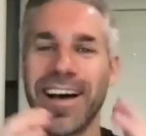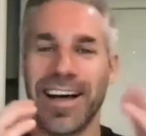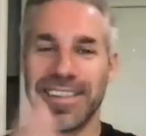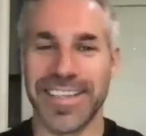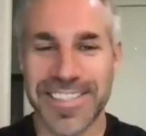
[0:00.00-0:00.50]

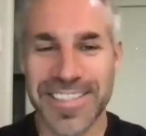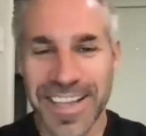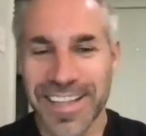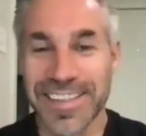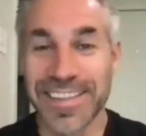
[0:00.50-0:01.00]
Let's
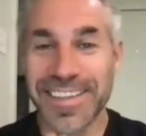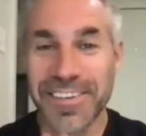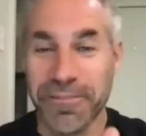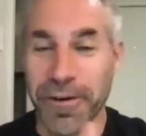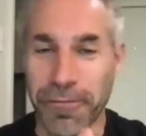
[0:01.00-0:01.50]

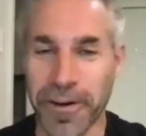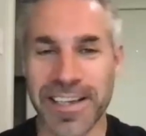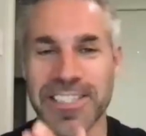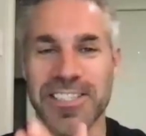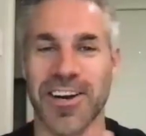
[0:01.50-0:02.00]
feel free to
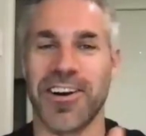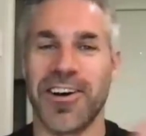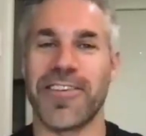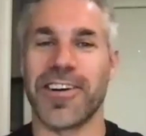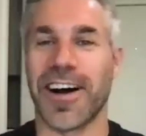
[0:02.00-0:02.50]
start
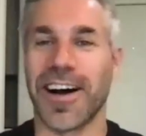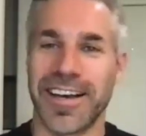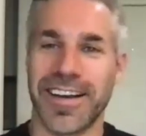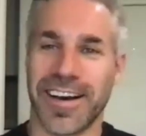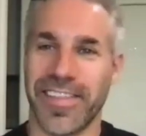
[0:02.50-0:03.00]
over
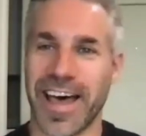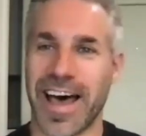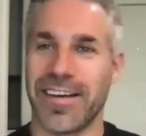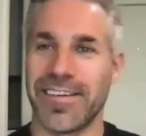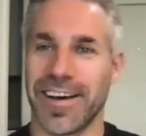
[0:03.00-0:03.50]
on
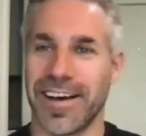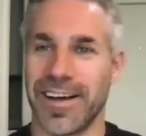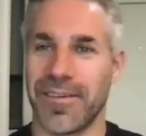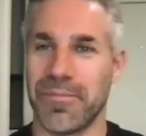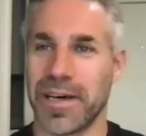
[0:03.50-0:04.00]
that.
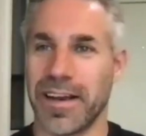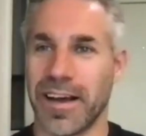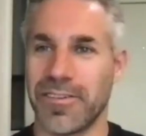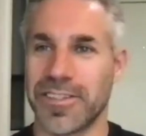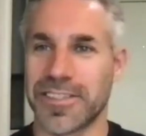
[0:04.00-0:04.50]
But I
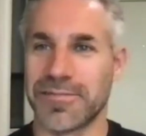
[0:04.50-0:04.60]
was